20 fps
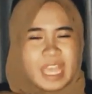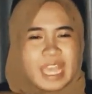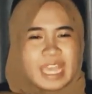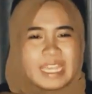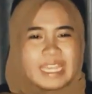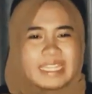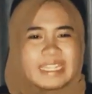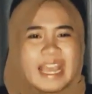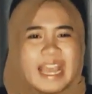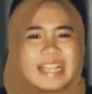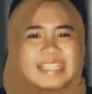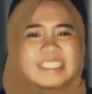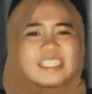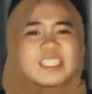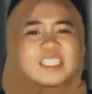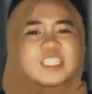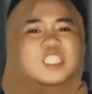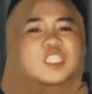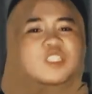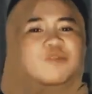It has
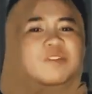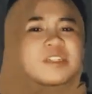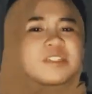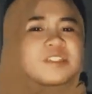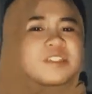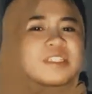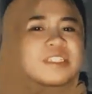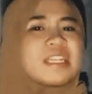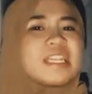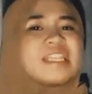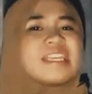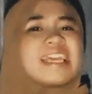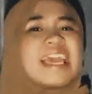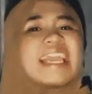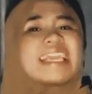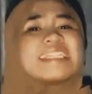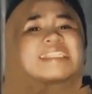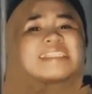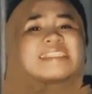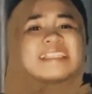constructed the
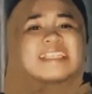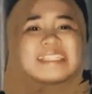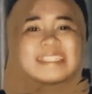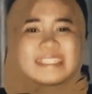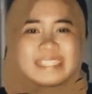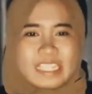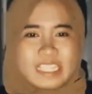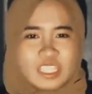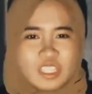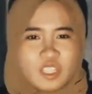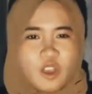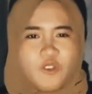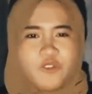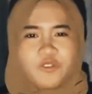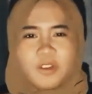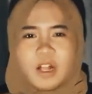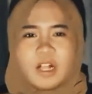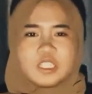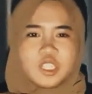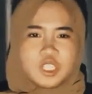existence of
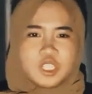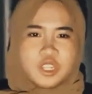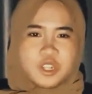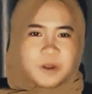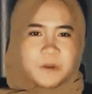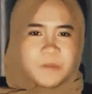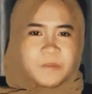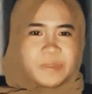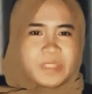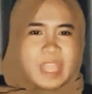culture,